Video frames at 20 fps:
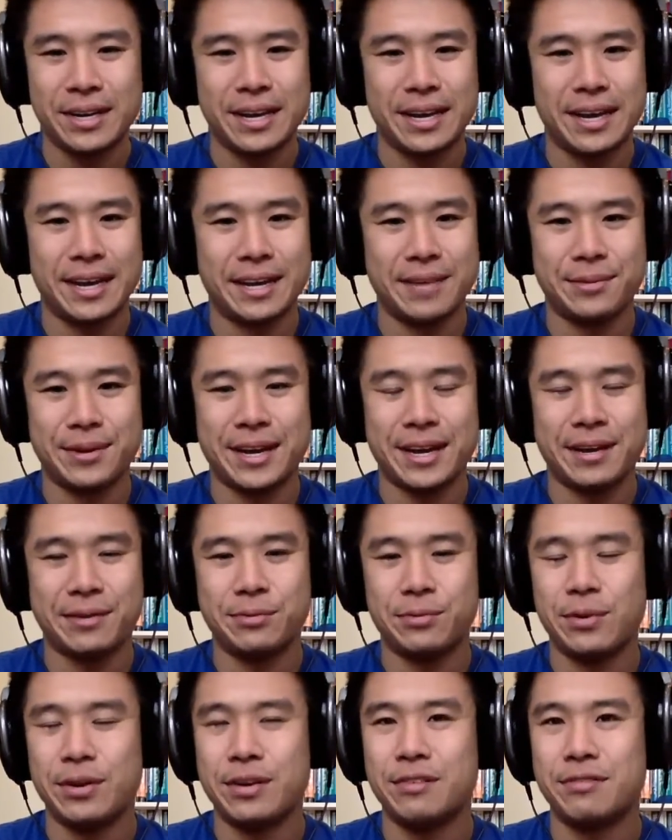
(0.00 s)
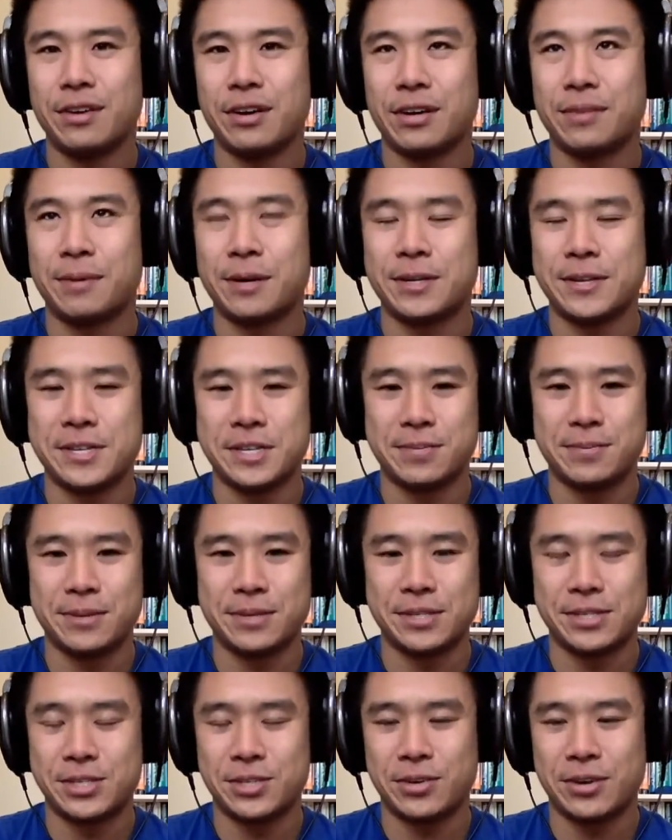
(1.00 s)
and we had one of our
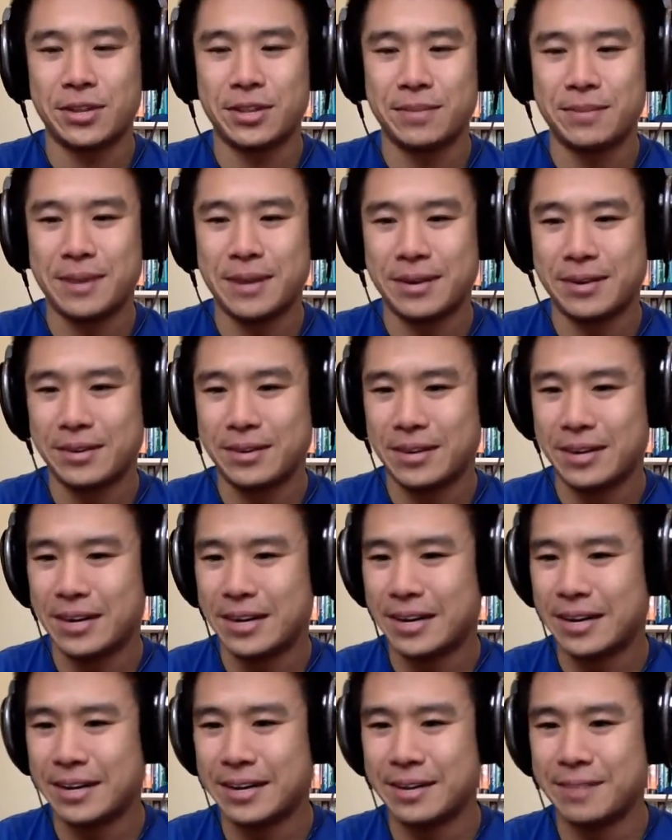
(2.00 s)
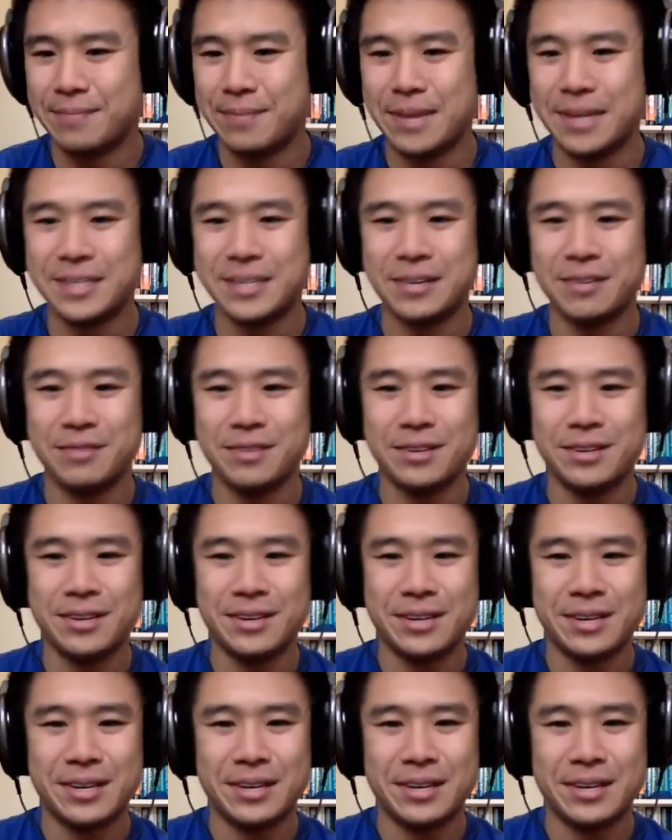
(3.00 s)
participants train the model on a Beethoven